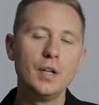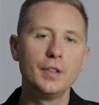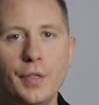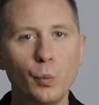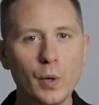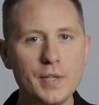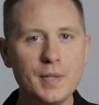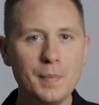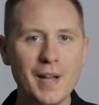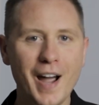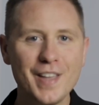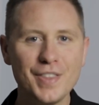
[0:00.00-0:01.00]
The reason
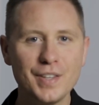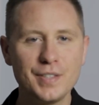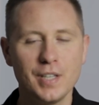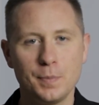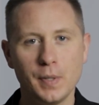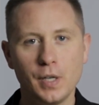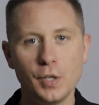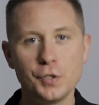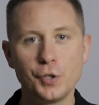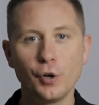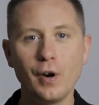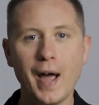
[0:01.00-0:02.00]
behind this is
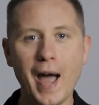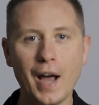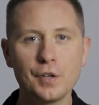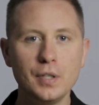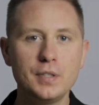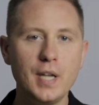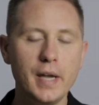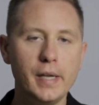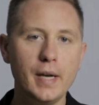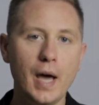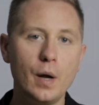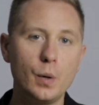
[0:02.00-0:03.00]
because you're actually
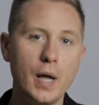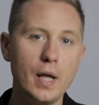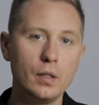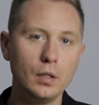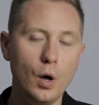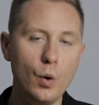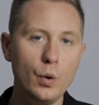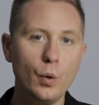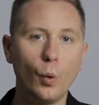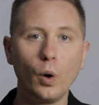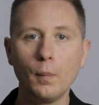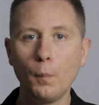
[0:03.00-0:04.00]
taking out a
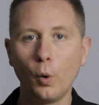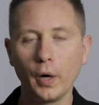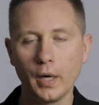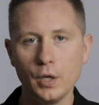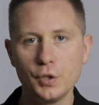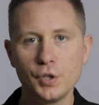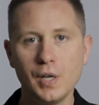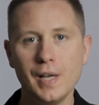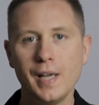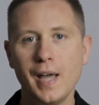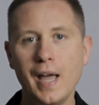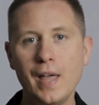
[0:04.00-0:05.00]
loan or mortgage,
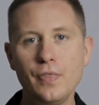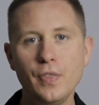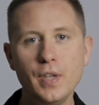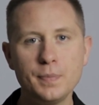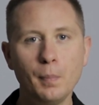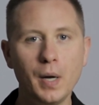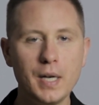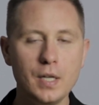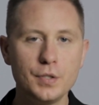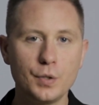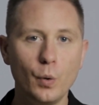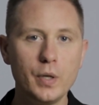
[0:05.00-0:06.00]
and this money
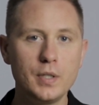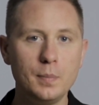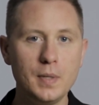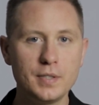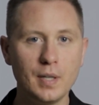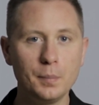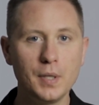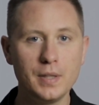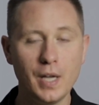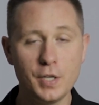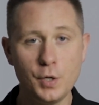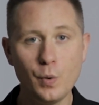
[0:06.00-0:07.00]
is going to be
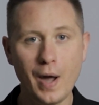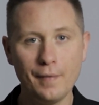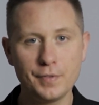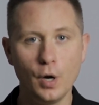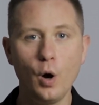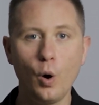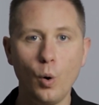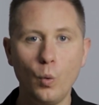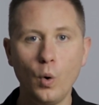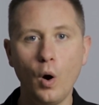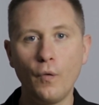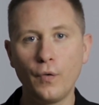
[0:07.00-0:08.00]
something that you have to
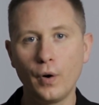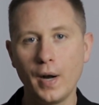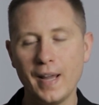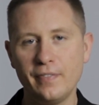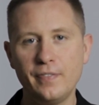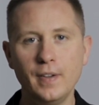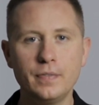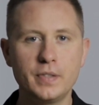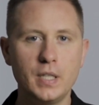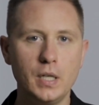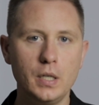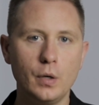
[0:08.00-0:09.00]
owe over a
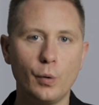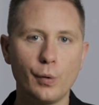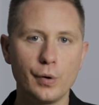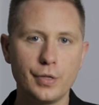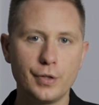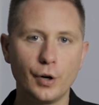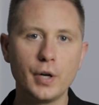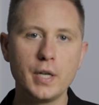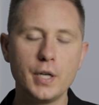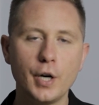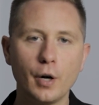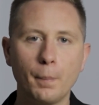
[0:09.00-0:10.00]
15 or
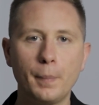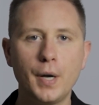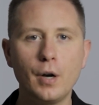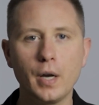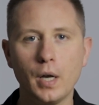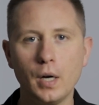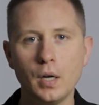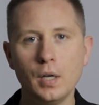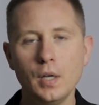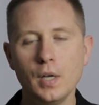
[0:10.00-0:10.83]
30-year period.